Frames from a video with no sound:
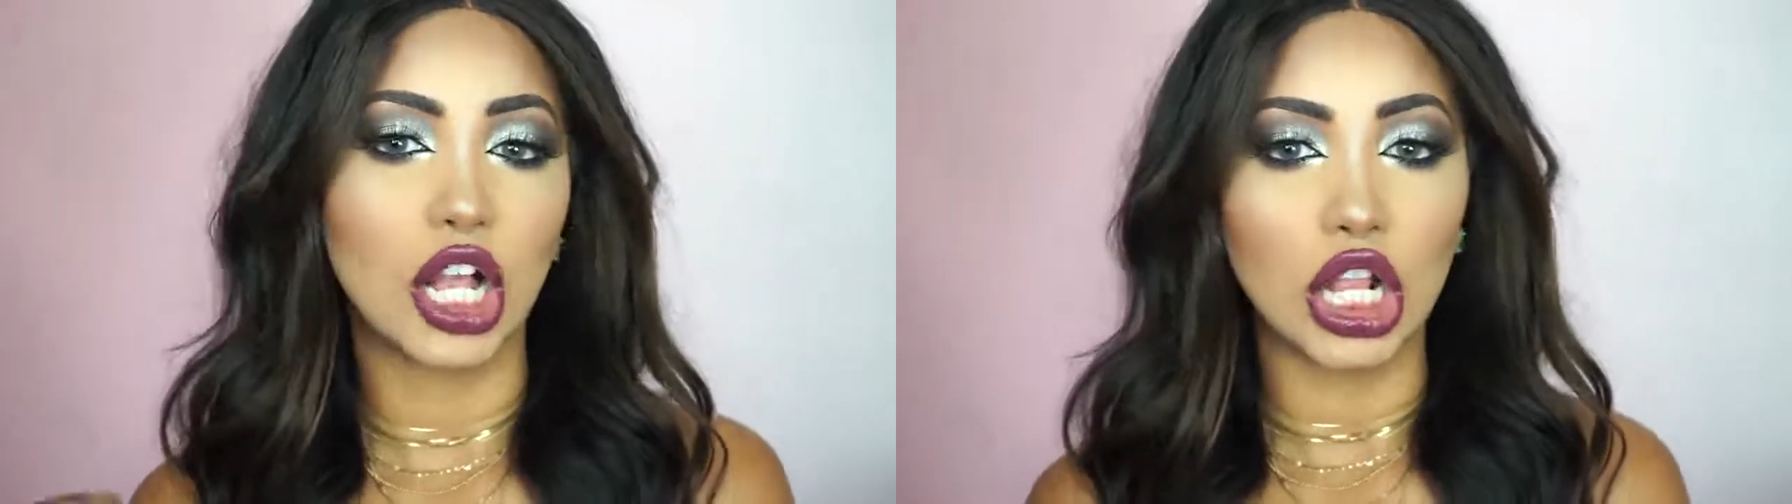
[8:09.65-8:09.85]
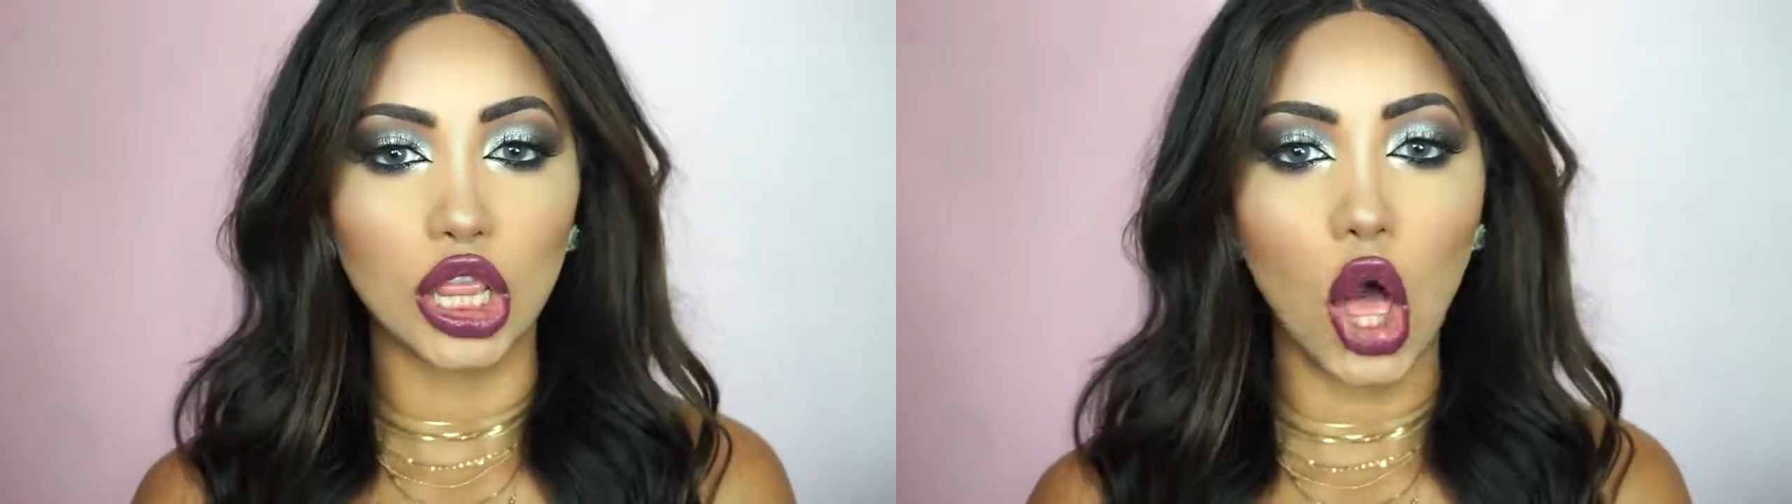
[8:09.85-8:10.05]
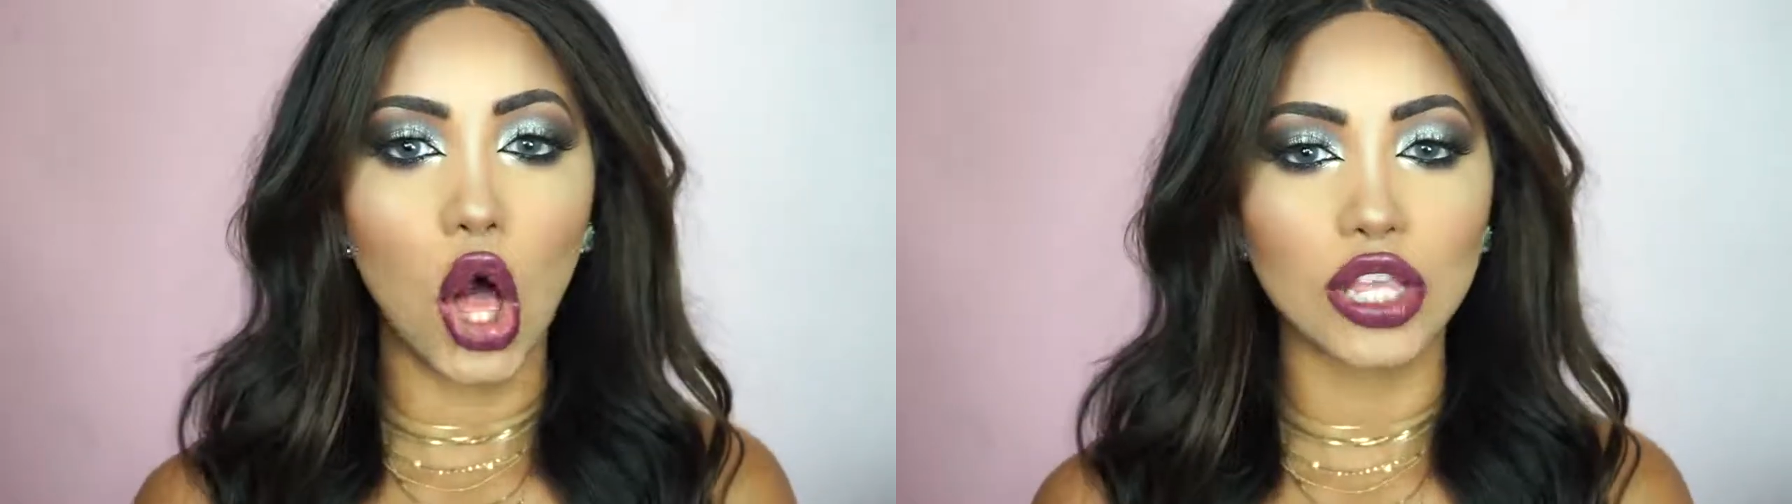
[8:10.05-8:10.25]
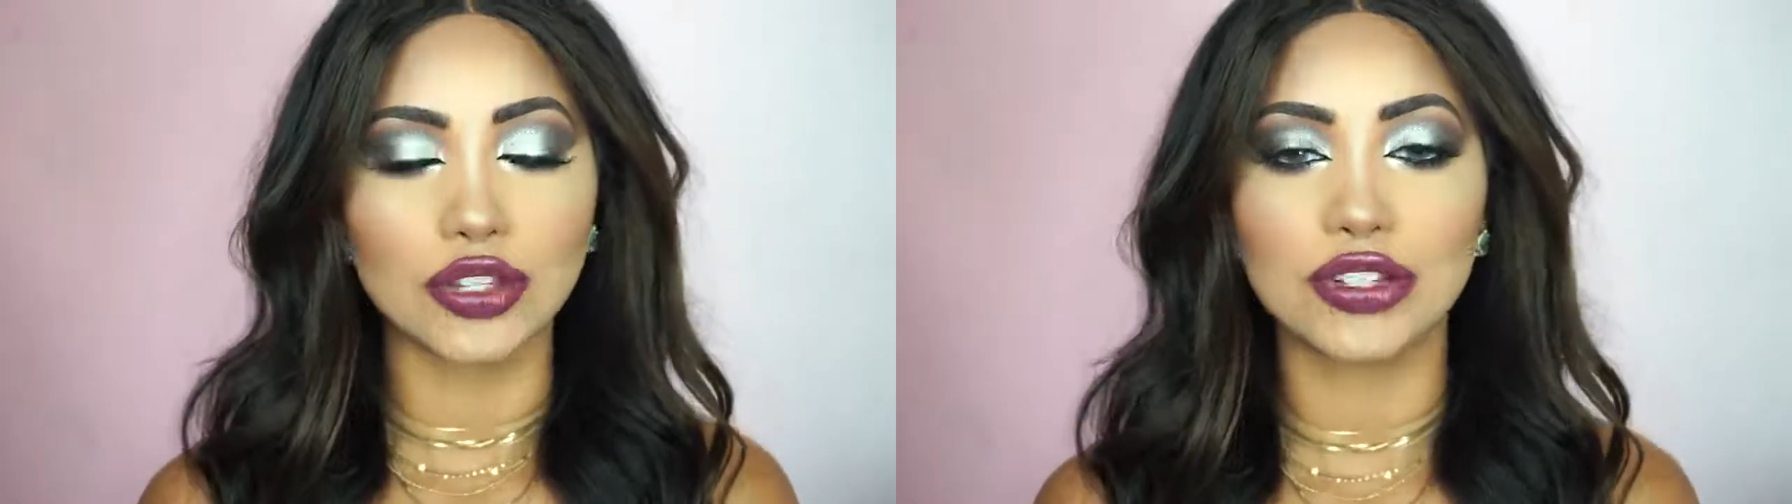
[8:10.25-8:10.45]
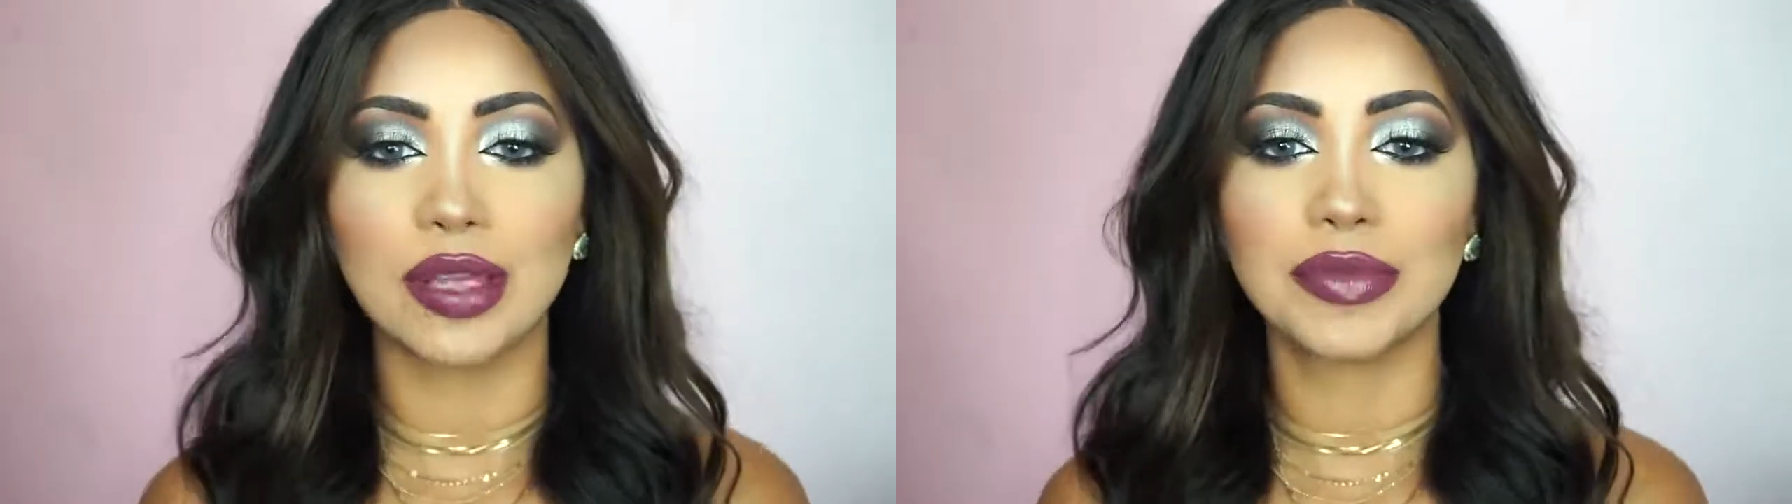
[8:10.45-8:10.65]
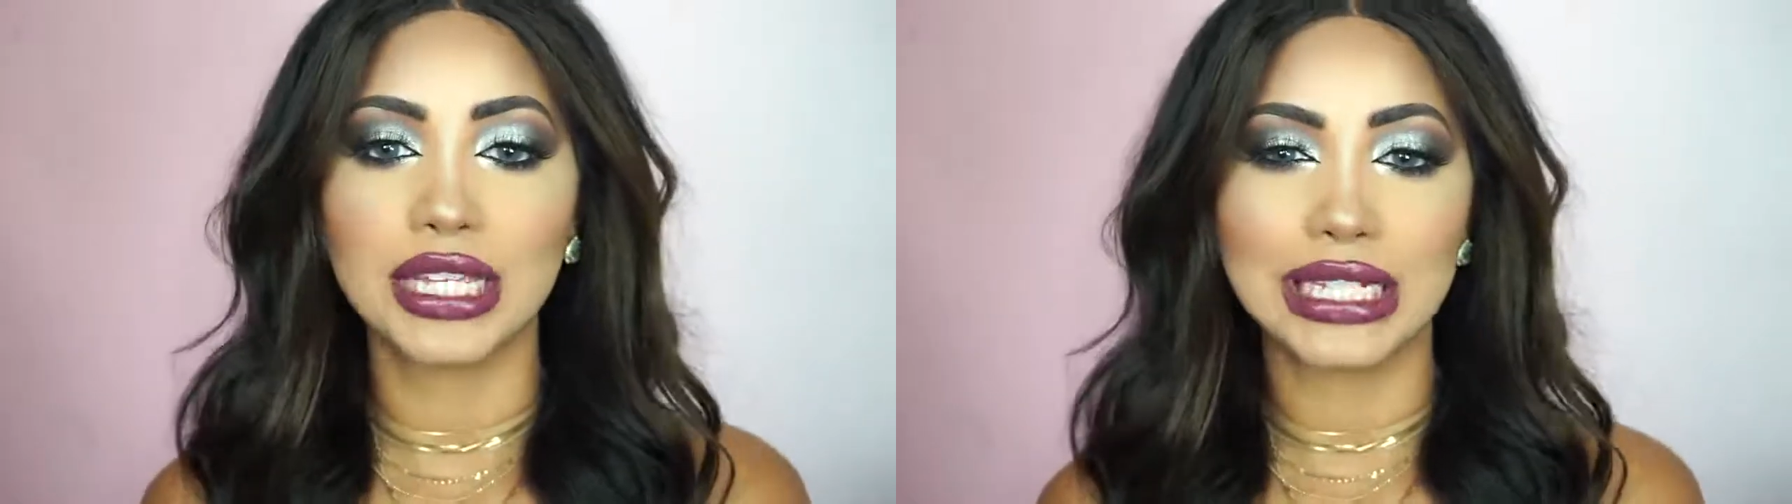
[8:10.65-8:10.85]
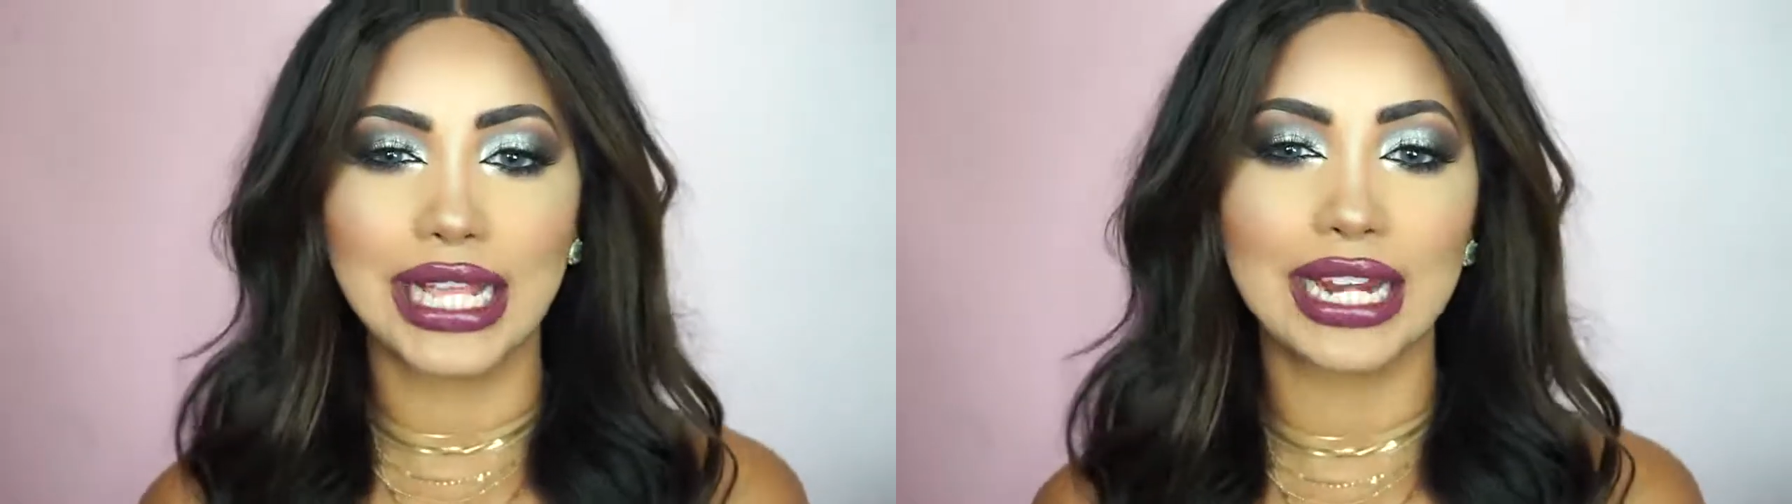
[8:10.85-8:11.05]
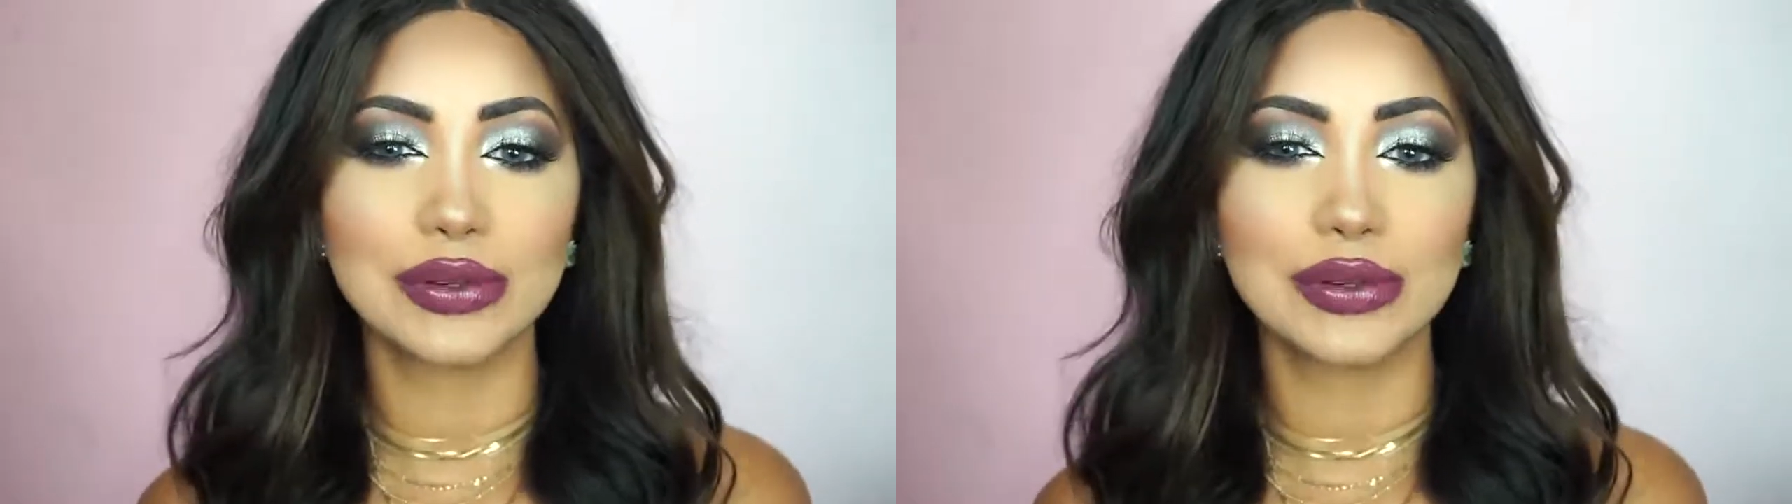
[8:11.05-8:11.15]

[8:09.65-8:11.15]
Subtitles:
a gloss or something like that.